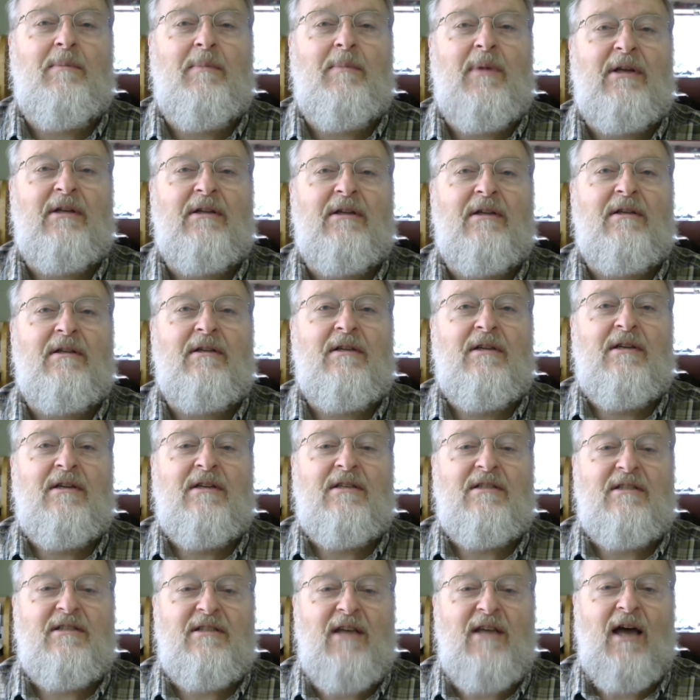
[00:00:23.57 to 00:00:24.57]
minute
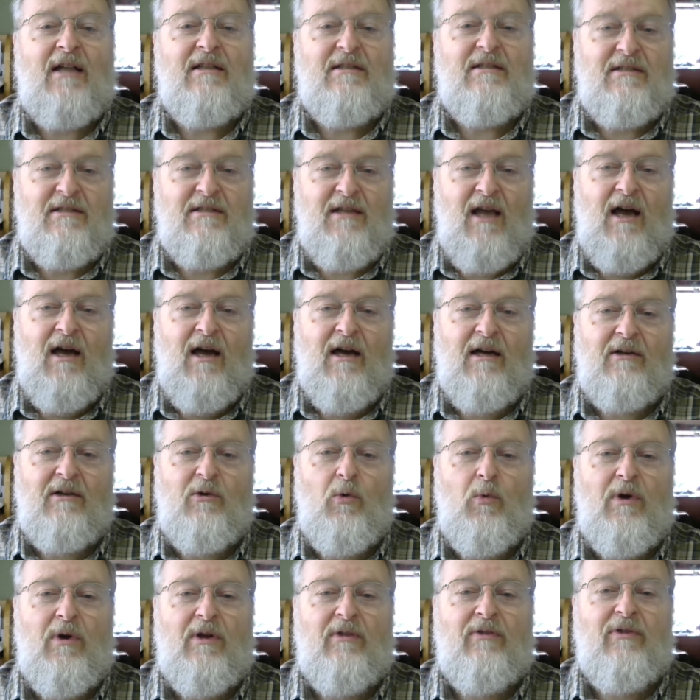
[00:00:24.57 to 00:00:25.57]

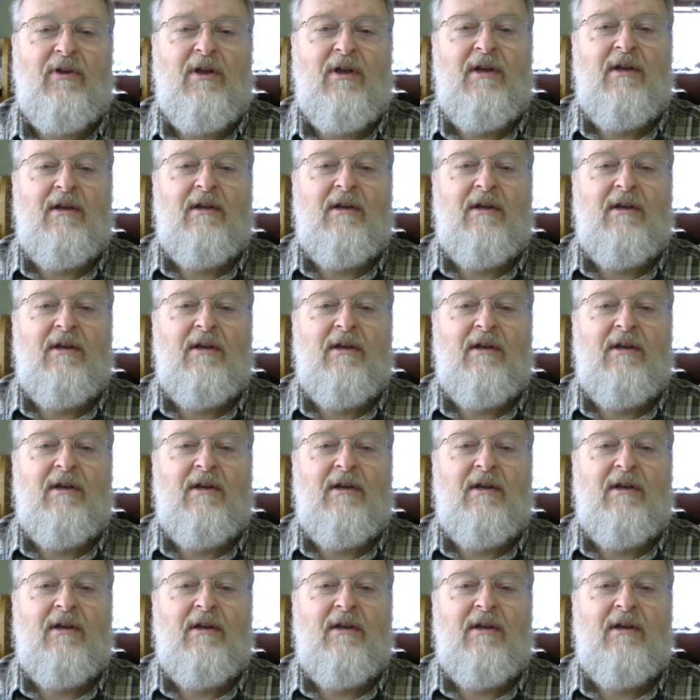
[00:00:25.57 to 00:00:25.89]
satsang with